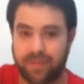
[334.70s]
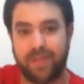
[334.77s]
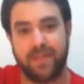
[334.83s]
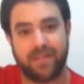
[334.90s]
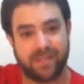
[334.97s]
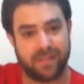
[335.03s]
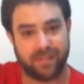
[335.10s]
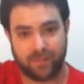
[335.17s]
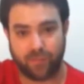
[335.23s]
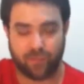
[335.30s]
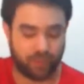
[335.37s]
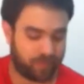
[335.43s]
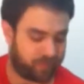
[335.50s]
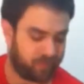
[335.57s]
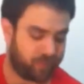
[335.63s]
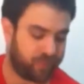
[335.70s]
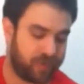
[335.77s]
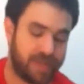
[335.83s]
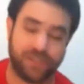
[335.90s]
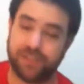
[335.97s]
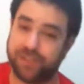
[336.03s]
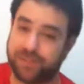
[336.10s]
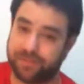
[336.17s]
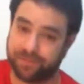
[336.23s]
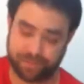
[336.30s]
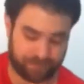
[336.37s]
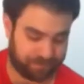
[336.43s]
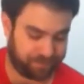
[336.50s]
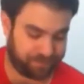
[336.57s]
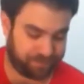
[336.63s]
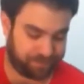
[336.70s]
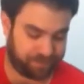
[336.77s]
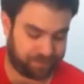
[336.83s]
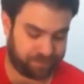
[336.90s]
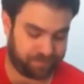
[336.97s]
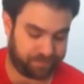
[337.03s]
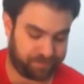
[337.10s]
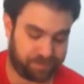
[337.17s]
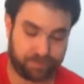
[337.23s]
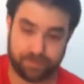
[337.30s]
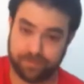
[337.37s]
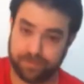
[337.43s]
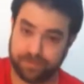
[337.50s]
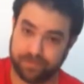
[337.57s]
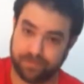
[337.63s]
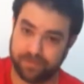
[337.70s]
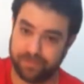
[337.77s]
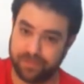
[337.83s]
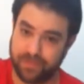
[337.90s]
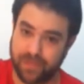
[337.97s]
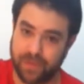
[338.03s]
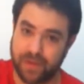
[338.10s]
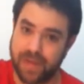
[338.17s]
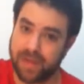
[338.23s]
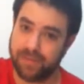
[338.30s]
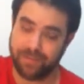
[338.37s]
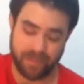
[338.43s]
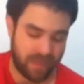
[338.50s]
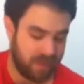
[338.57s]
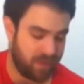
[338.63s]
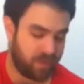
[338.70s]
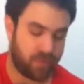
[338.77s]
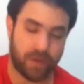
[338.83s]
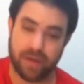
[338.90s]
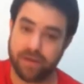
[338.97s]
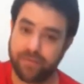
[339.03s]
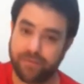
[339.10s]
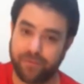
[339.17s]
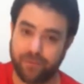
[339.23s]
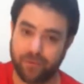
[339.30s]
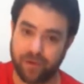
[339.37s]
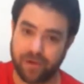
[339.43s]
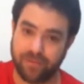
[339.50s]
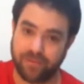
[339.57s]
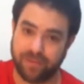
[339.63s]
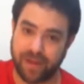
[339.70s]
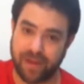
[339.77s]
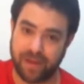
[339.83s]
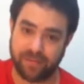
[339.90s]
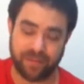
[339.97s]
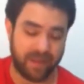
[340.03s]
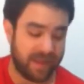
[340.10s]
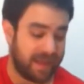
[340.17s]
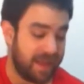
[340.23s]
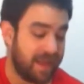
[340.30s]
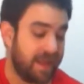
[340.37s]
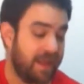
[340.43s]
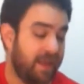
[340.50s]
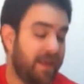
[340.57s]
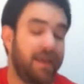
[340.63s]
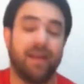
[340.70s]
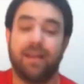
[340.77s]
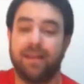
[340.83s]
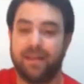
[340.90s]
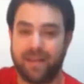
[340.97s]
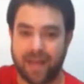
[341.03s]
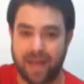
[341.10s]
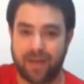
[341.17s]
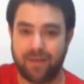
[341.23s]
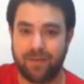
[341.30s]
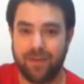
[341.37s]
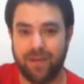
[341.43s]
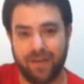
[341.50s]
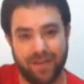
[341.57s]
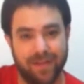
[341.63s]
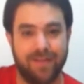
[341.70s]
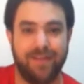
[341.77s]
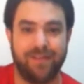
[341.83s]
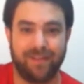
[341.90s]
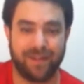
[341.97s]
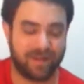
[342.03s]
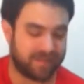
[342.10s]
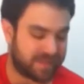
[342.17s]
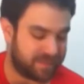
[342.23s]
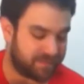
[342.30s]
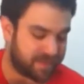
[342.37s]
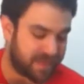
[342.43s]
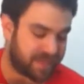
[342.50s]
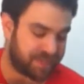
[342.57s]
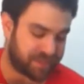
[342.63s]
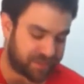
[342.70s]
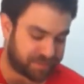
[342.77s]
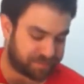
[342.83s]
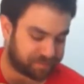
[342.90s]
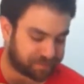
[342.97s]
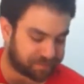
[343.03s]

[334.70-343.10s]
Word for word: this chord progression. Okay, 1, 4, and 5. Now comes the magic.